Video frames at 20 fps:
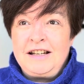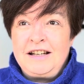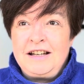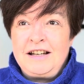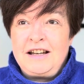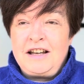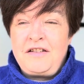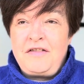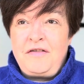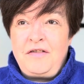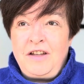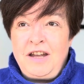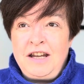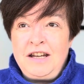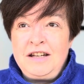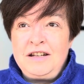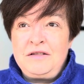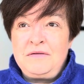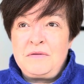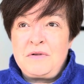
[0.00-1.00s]
I
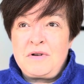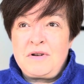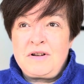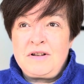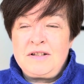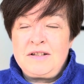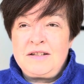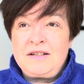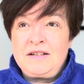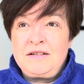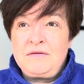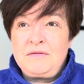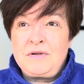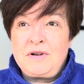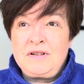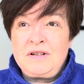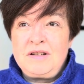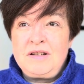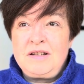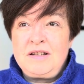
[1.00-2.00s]
think it was
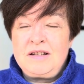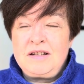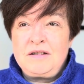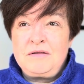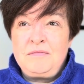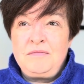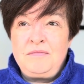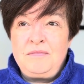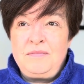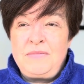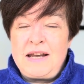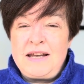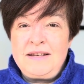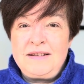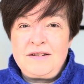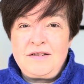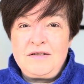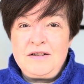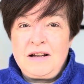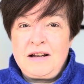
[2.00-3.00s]
it
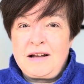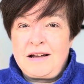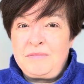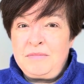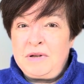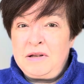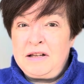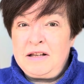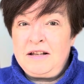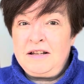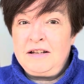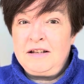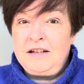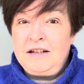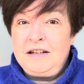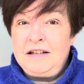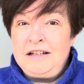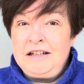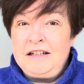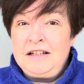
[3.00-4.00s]
based on a couple?
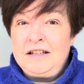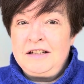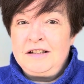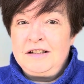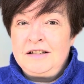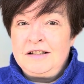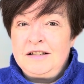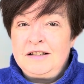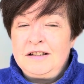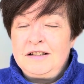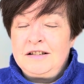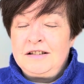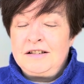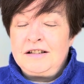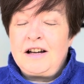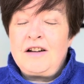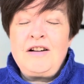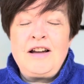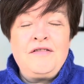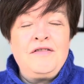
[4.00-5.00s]

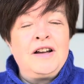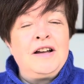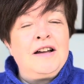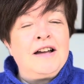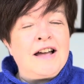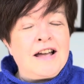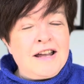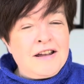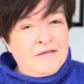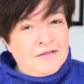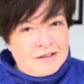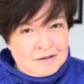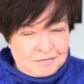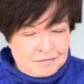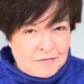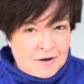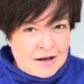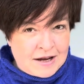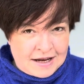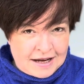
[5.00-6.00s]
However, I did
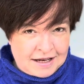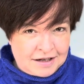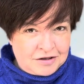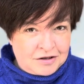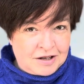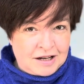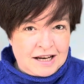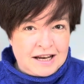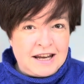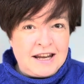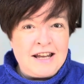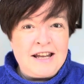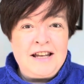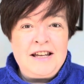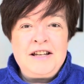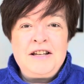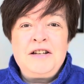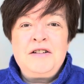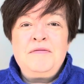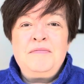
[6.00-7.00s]
my entry
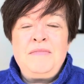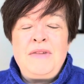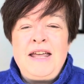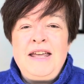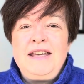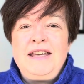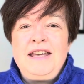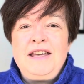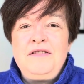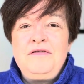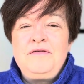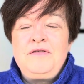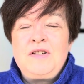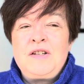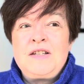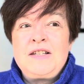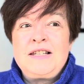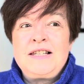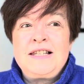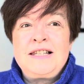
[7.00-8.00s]
making
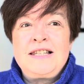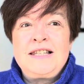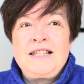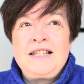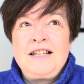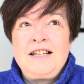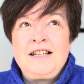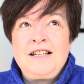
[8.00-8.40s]
this